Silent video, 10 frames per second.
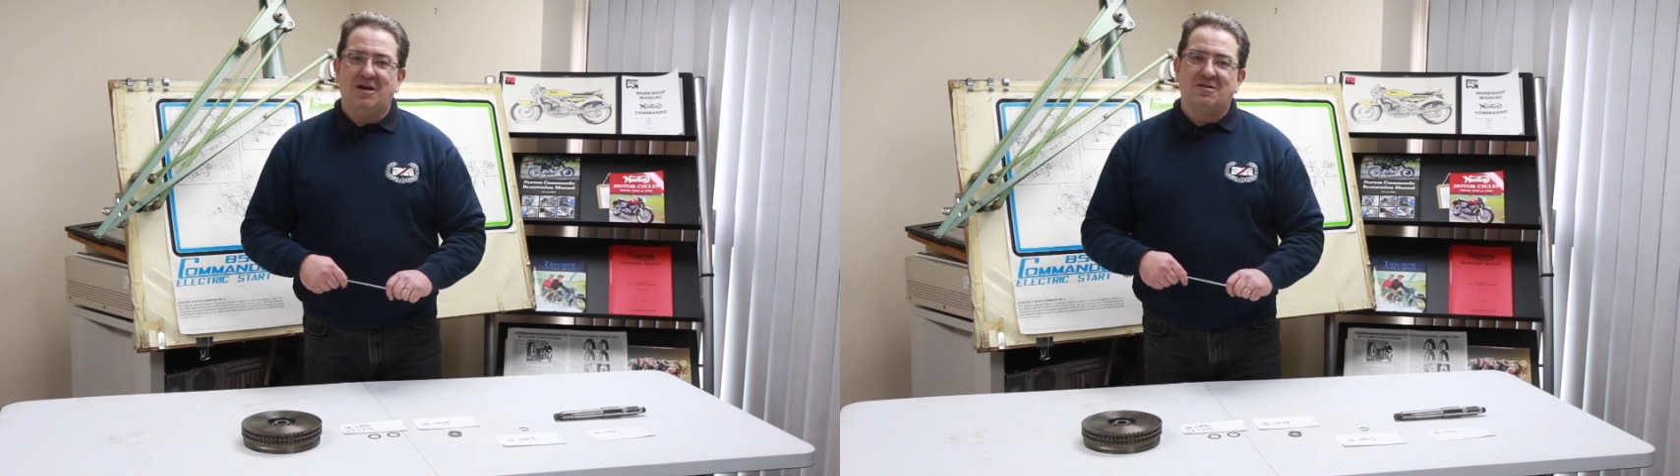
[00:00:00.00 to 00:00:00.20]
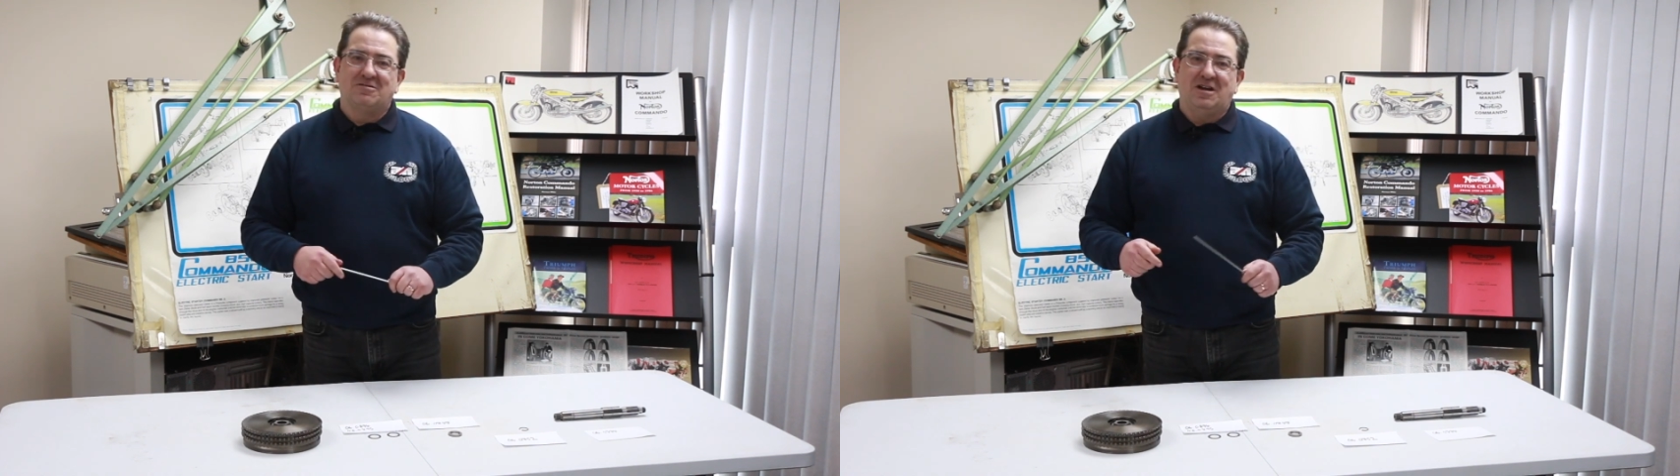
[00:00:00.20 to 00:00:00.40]

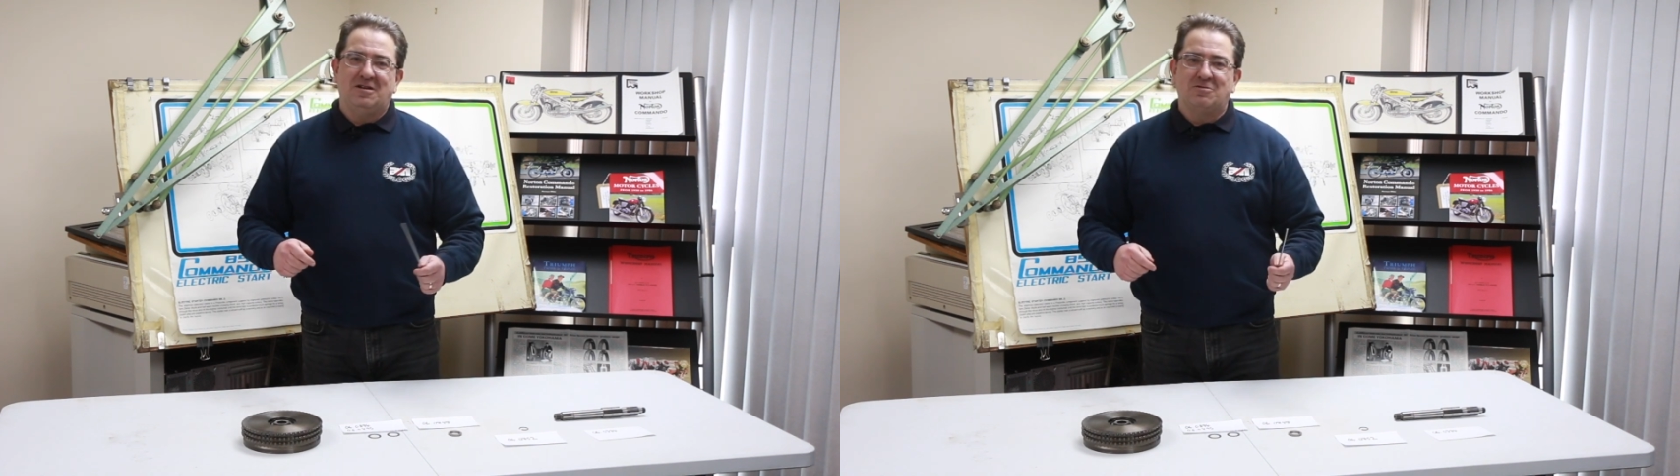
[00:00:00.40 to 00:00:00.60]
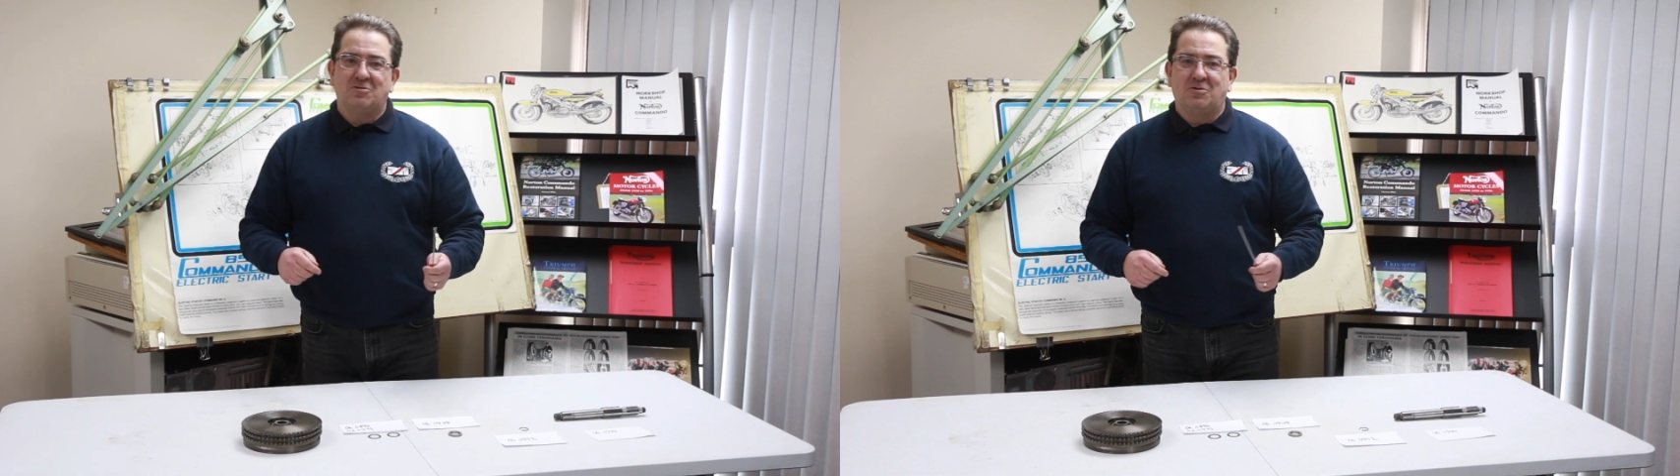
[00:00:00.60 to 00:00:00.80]
other
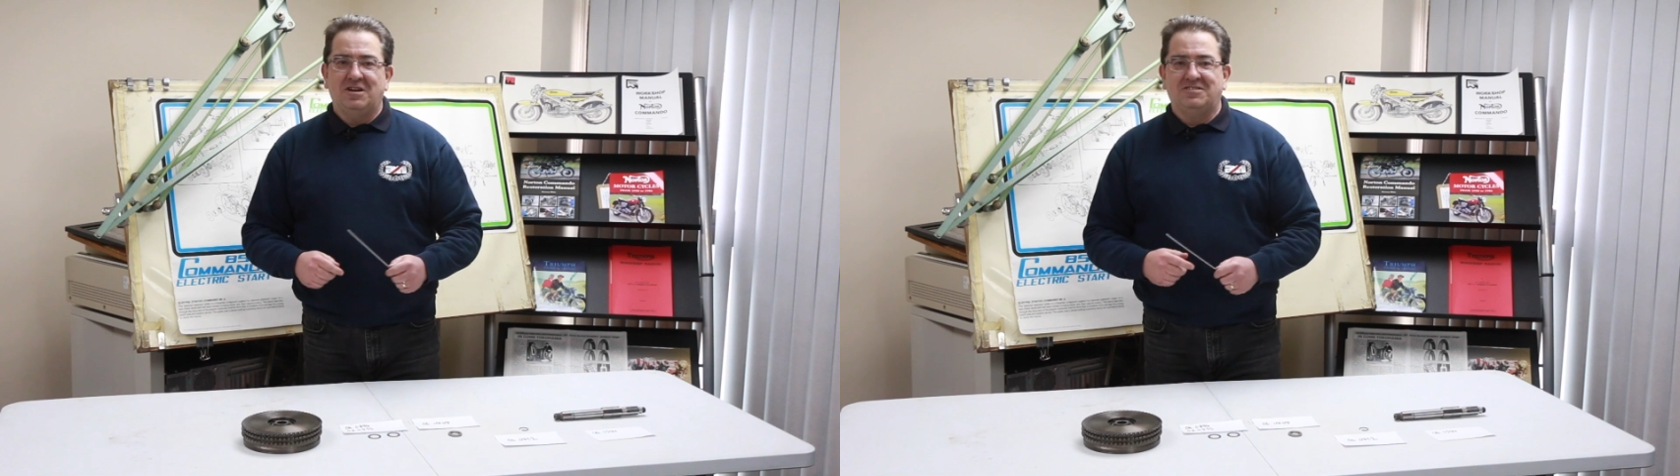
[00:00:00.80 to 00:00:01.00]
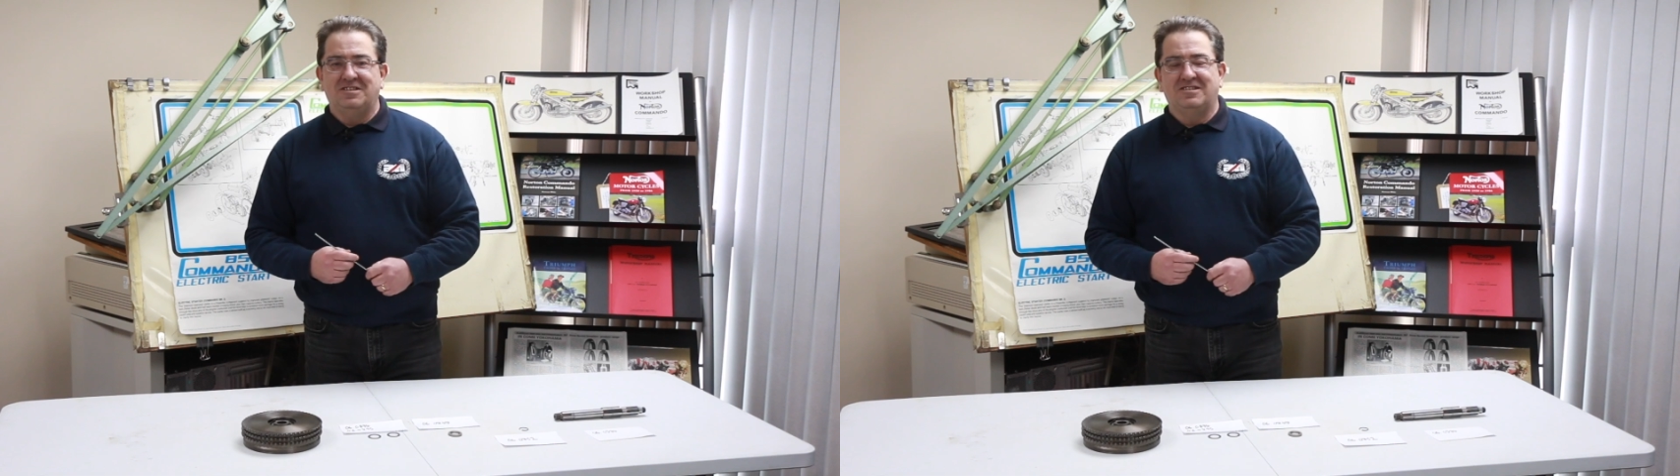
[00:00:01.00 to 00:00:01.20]
technical
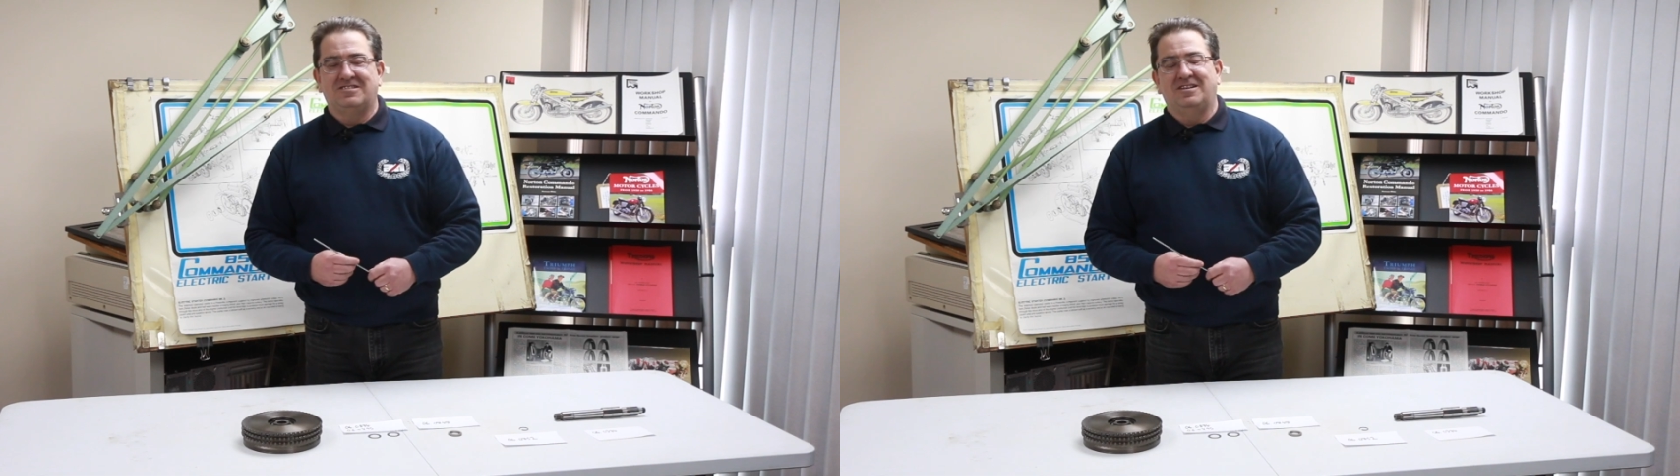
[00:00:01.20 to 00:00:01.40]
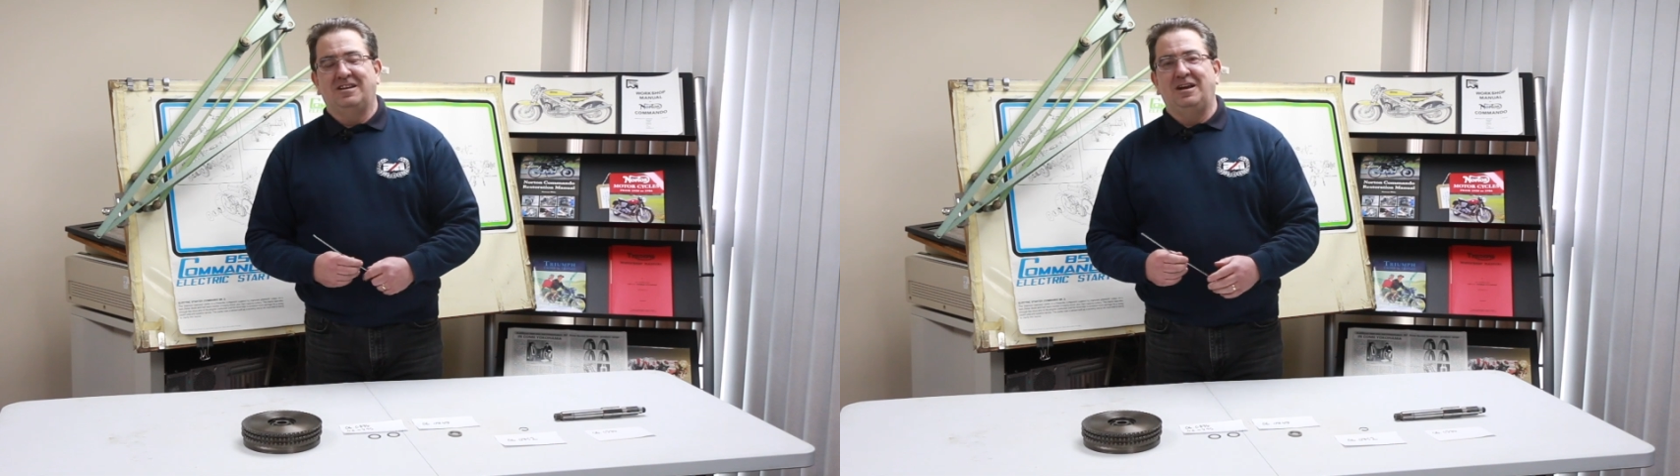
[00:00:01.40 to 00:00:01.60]
questions,